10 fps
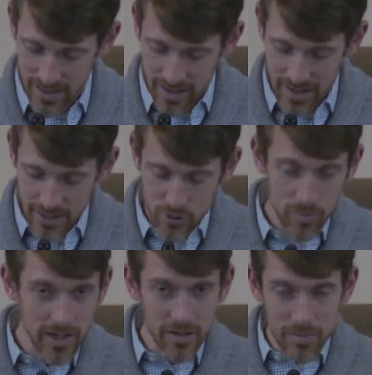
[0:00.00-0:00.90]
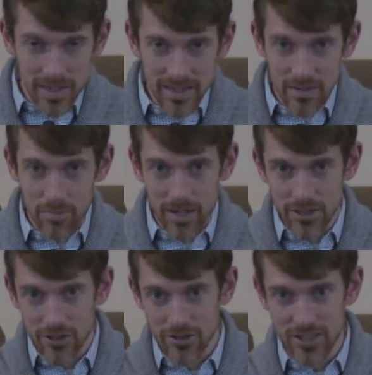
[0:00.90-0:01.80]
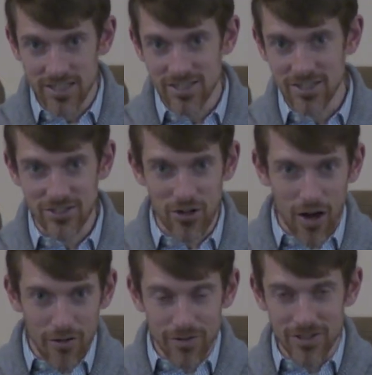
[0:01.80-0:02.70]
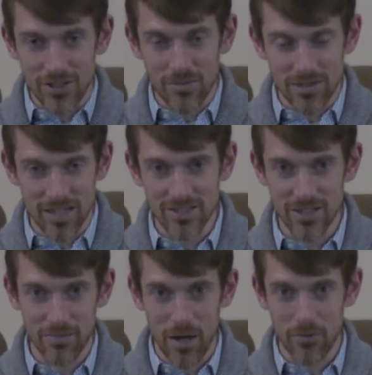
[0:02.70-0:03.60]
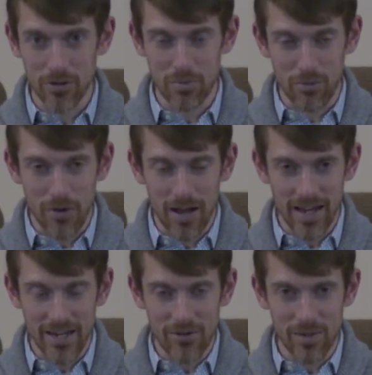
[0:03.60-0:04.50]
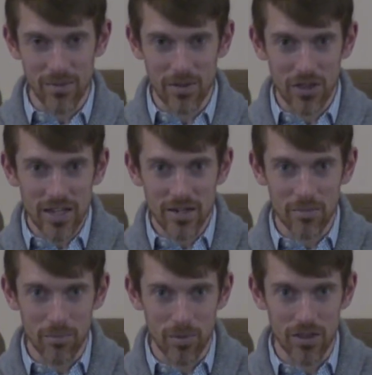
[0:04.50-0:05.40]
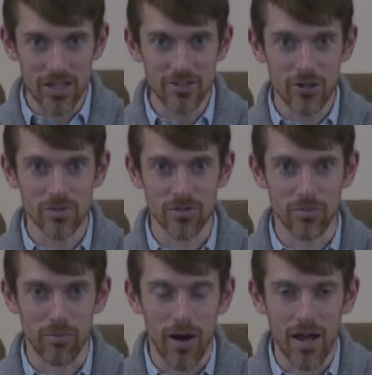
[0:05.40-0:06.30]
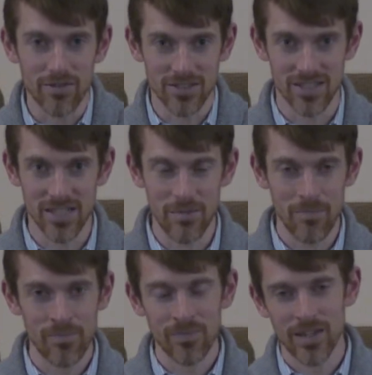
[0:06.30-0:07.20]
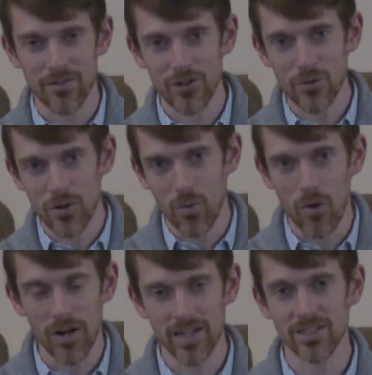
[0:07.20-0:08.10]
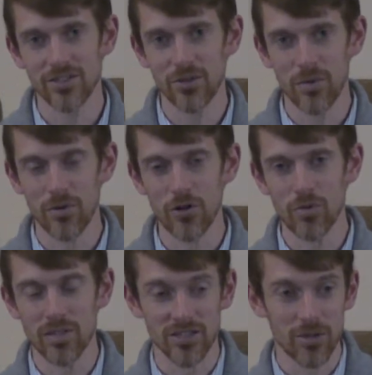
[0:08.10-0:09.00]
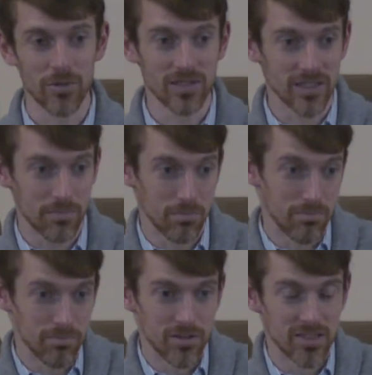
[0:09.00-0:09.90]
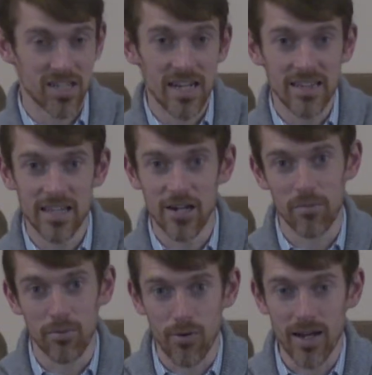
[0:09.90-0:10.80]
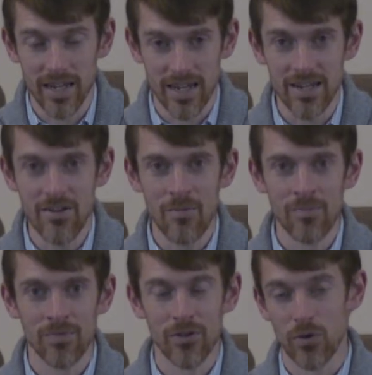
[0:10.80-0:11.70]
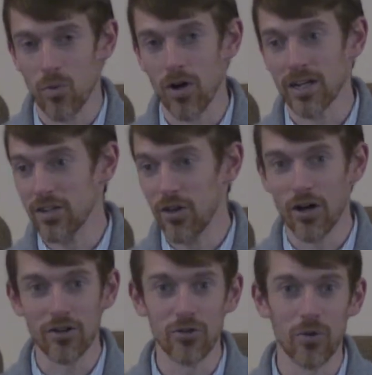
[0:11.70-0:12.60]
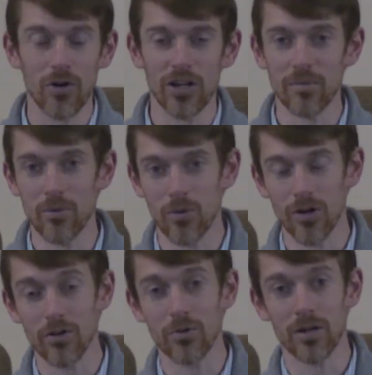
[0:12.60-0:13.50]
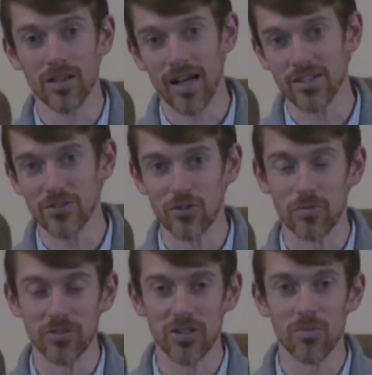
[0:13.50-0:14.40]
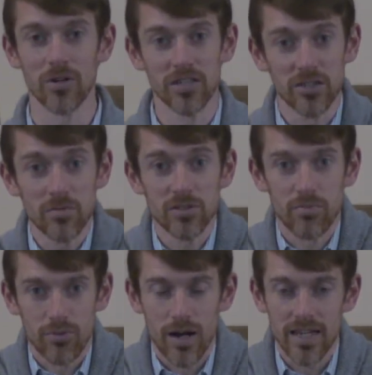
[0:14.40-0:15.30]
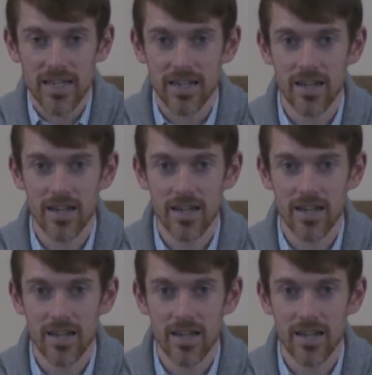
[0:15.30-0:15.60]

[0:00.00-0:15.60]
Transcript: And as we might immediately picture Jesus off on some desolate mountain to pray, we, we, think in, we think in terms of privacy. If you were to walk into a room and someone's sitting there praying, you were to walk into the auditorium or into a classroom or somewhere and someone's praying,